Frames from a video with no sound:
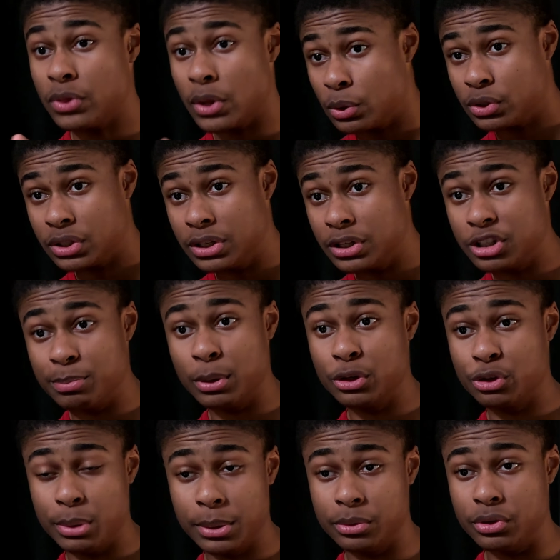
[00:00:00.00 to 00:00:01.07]
Notion is
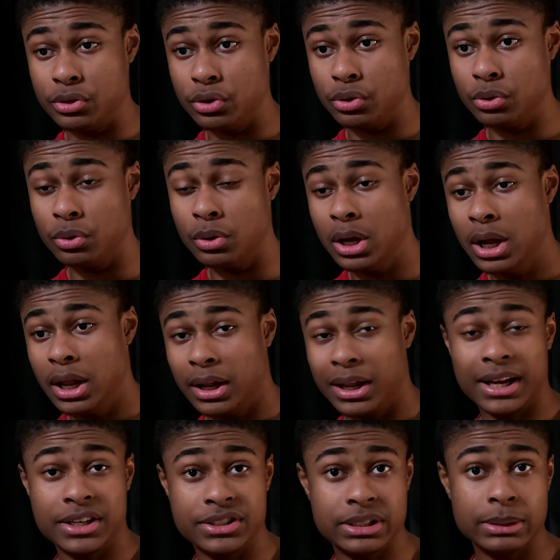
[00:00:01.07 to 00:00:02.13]
supposed to be able to do
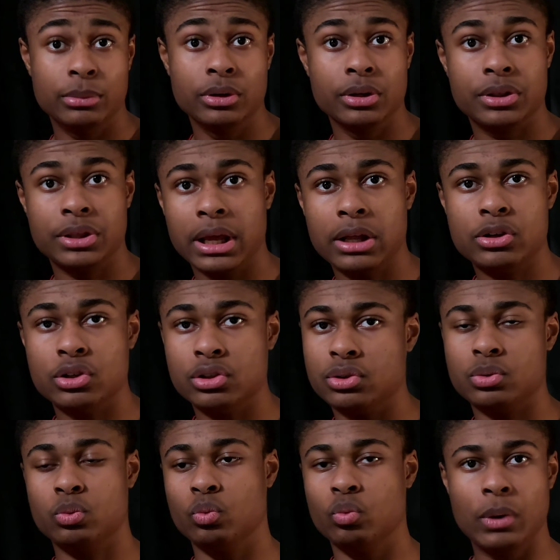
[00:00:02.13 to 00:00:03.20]
like a similar thing,
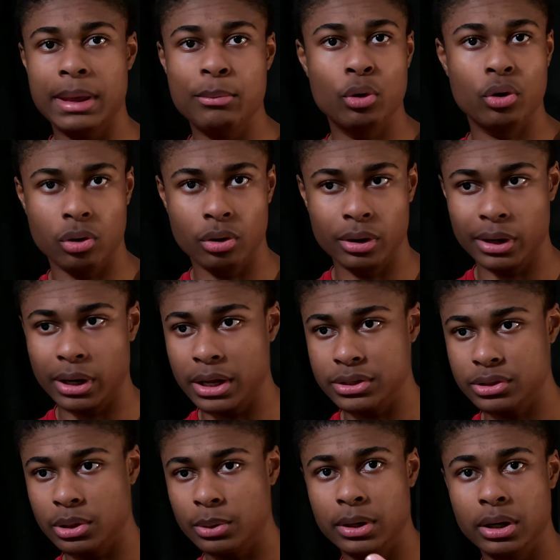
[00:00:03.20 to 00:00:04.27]
just way more
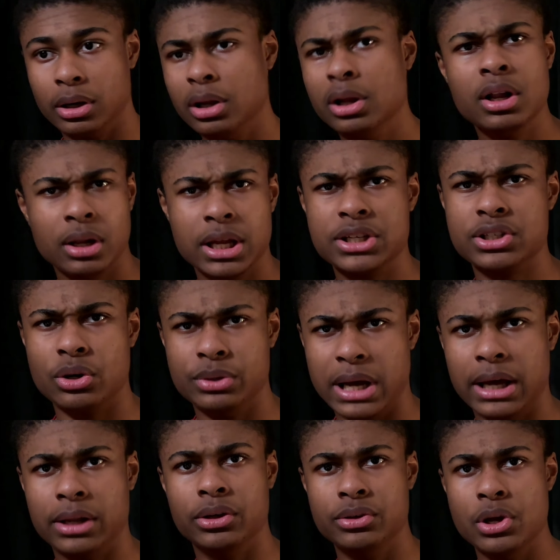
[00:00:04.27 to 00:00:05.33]
organized. So let's go
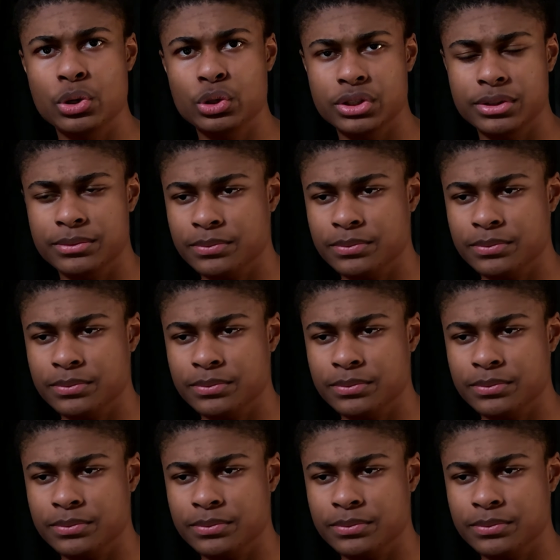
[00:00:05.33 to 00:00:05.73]
download Notion.